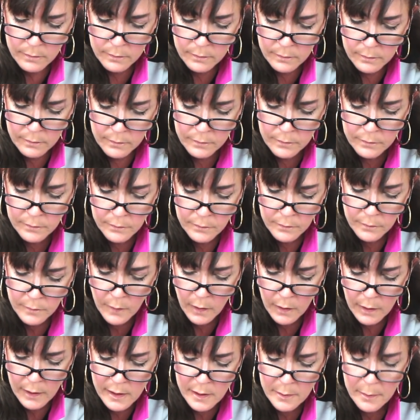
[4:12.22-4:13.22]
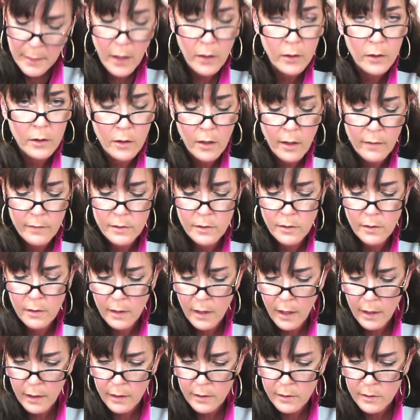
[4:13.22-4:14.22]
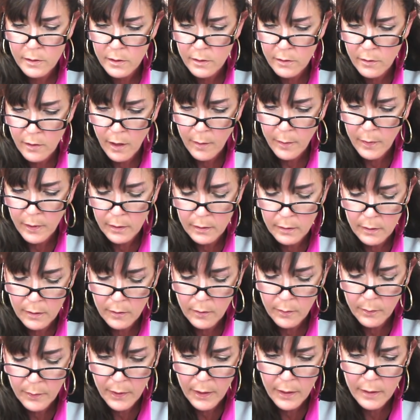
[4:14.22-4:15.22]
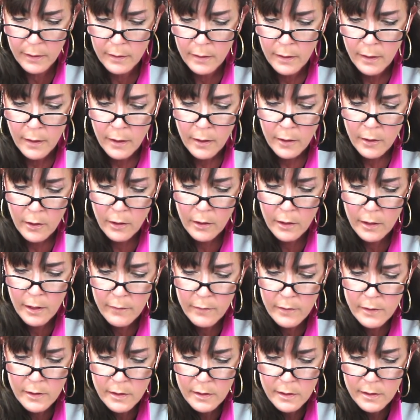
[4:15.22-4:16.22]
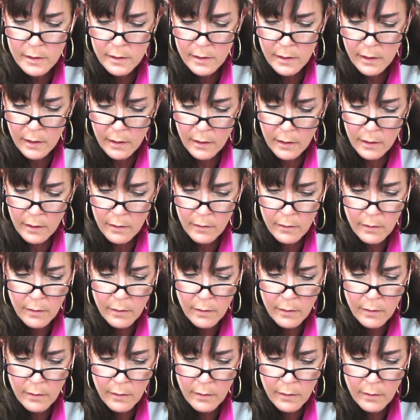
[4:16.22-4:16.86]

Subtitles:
At least melt it off so that I can scrub it a little bit. You can even just see here